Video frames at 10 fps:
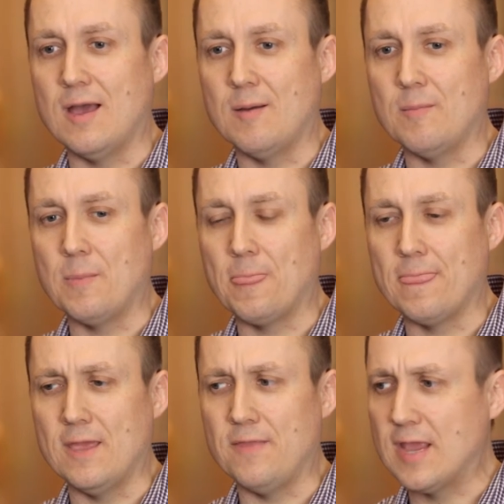Um,
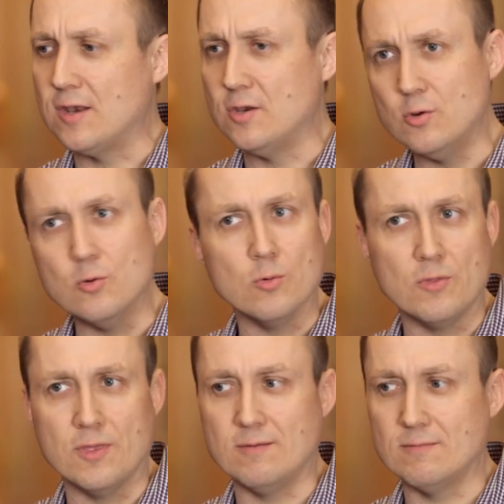and they kind of
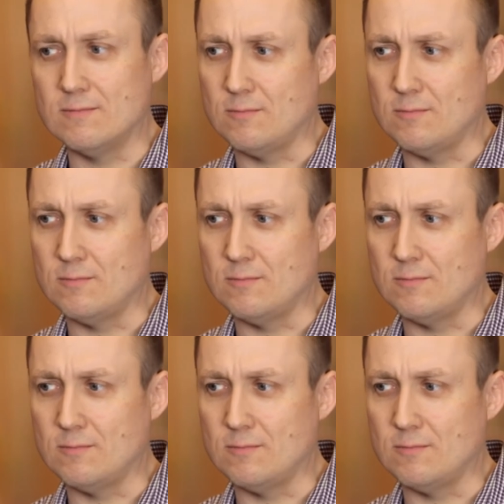knew that